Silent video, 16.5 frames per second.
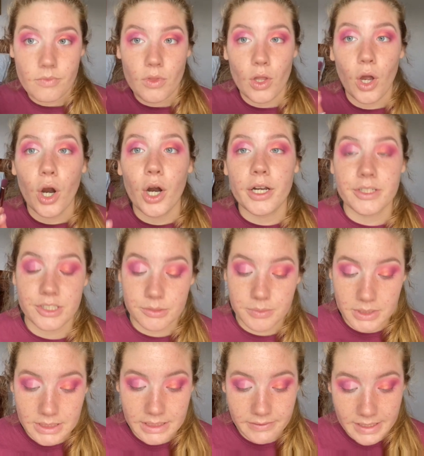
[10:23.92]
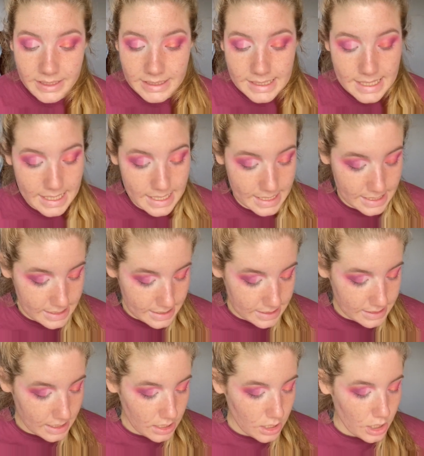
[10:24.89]
All right, so I'm gonna leave it at this.
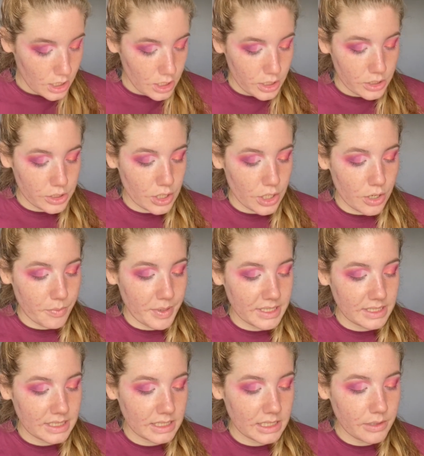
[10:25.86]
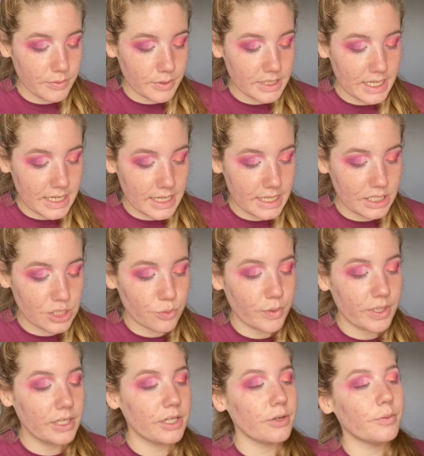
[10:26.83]
So basically we're taking
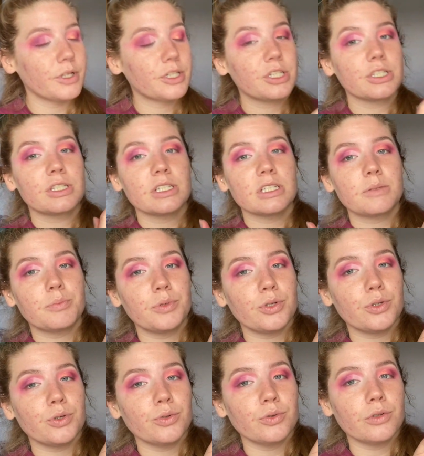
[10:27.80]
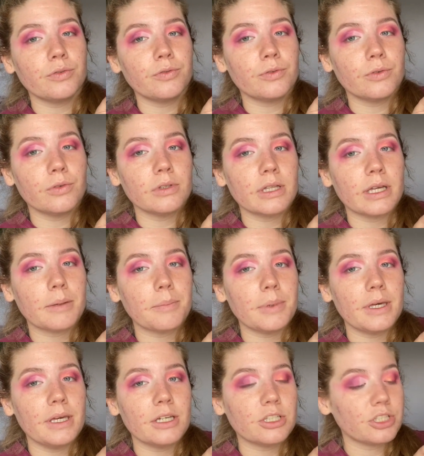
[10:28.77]
Sweetener, which is this beautiful like
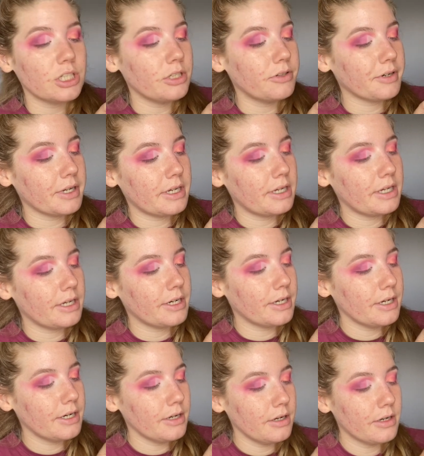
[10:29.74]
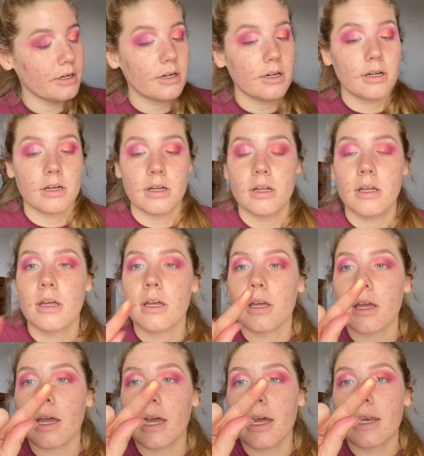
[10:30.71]
pink shade right here.
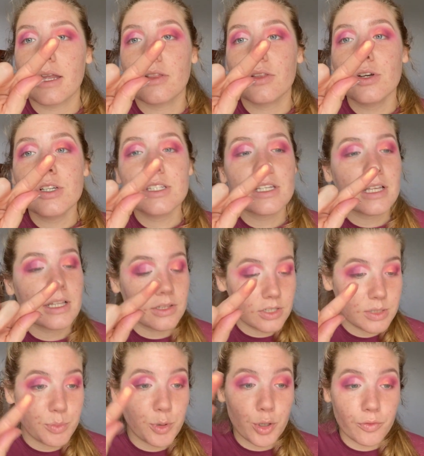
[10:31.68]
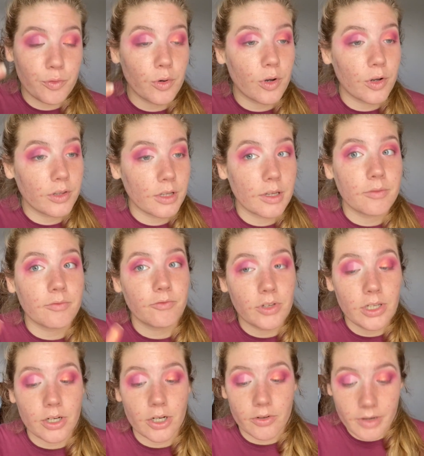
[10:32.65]
And it looks beautiful on the
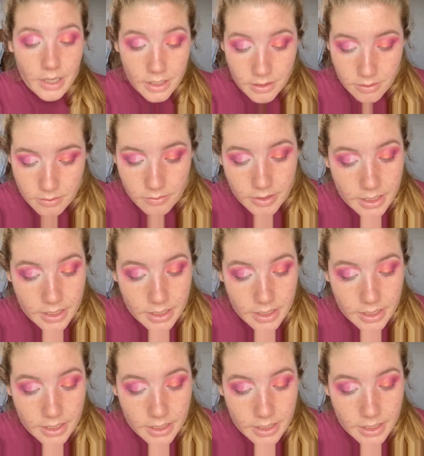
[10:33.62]
finger, right?